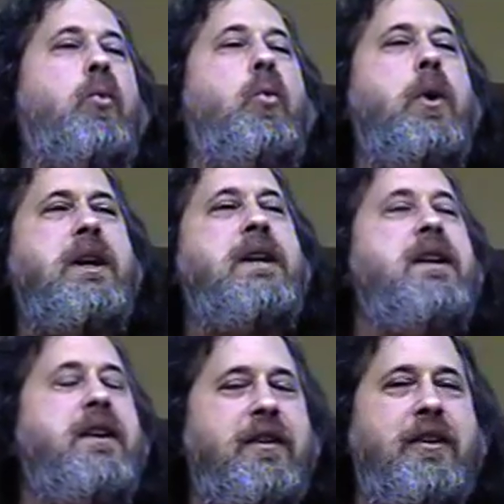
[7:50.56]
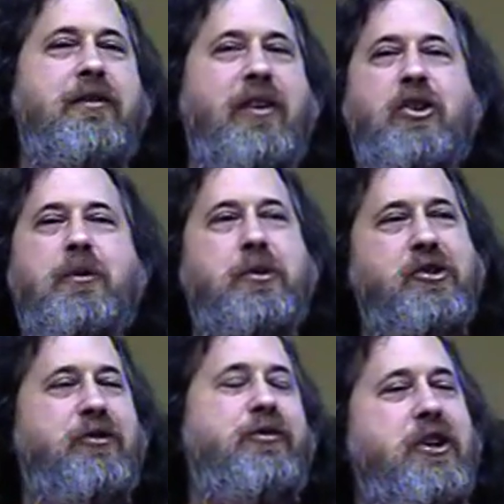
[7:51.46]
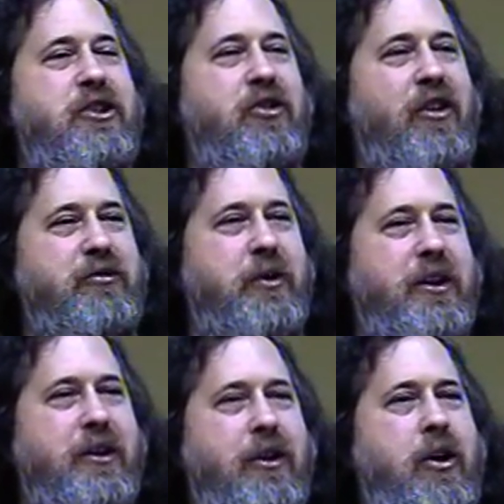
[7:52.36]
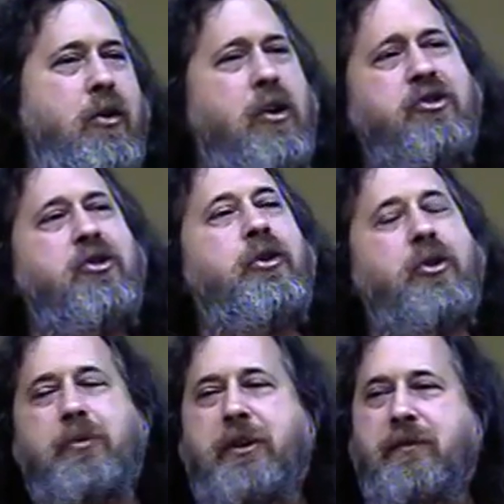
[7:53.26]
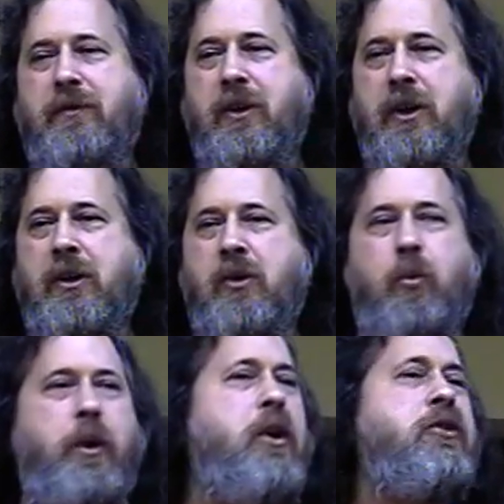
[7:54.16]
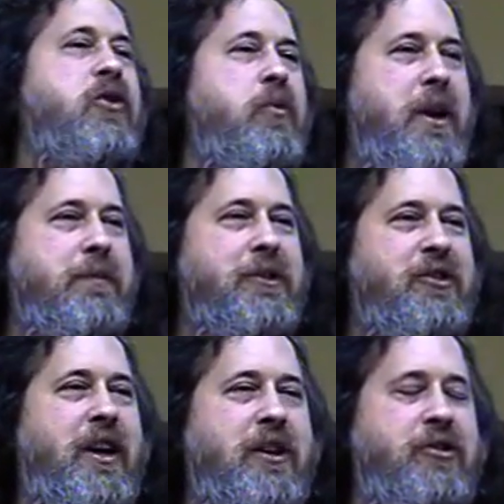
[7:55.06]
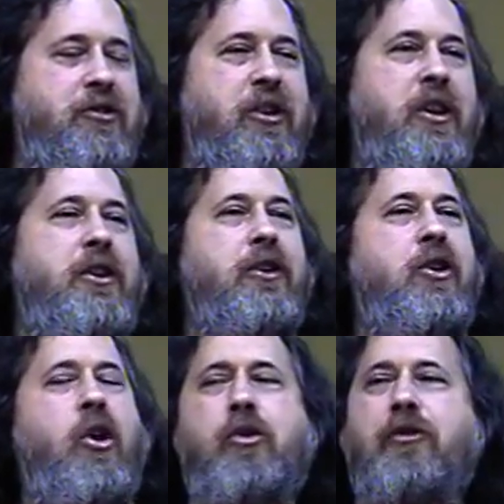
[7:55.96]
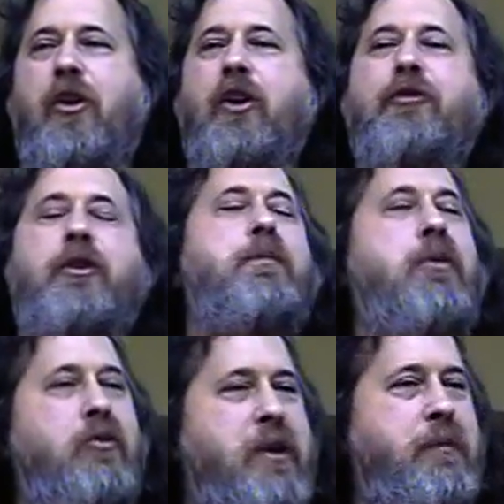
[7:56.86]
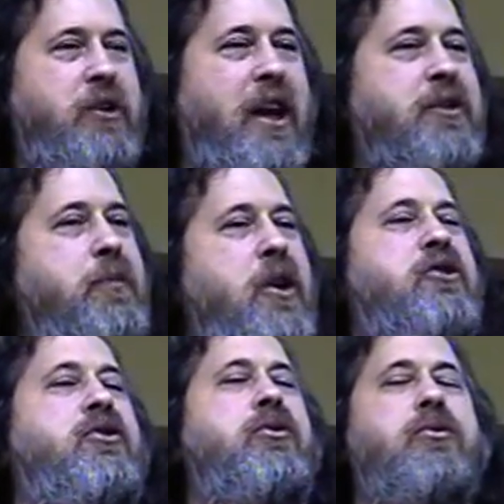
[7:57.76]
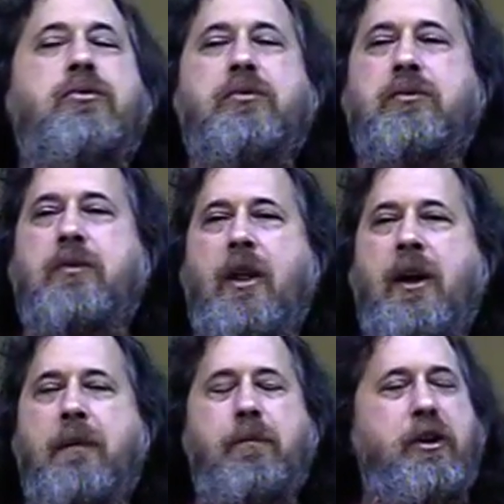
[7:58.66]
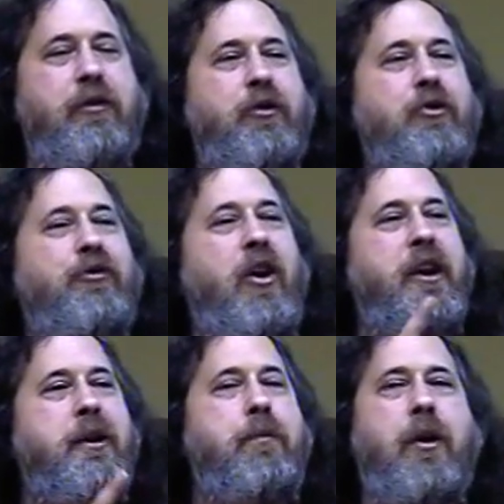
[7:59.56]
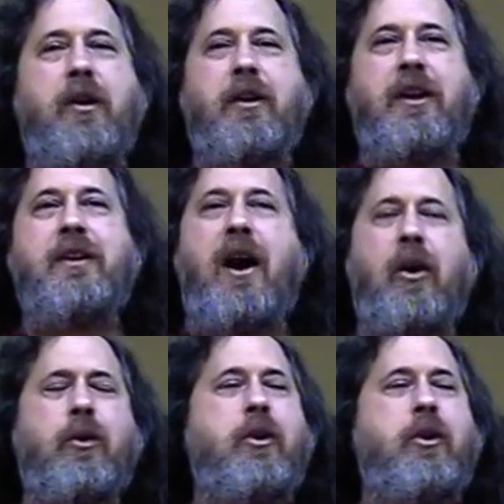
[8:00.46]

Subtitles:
We, the developers of free software, are also human. We also make mistakes. The code of our free programs has bugs too. But if you find a bug in our